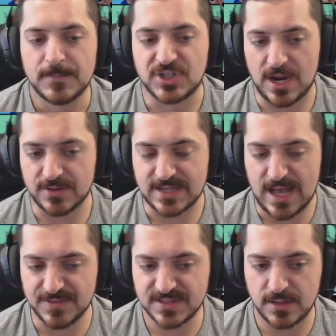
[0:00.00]
Jared
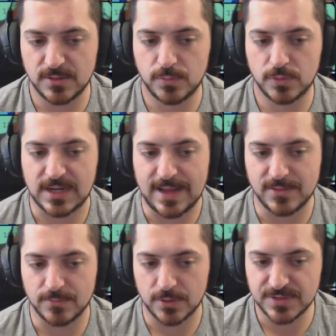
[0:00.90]
Goff's still on the board.
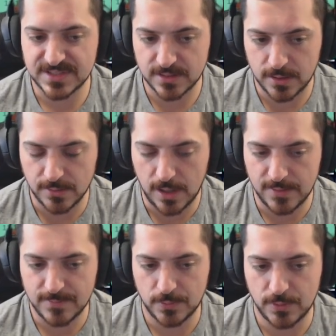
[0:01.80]
Kyler Murray's still
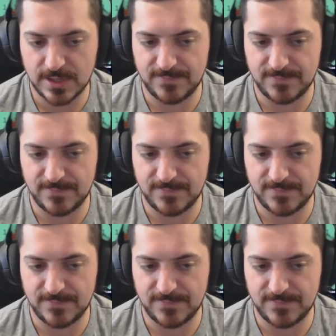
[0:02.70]
on the board.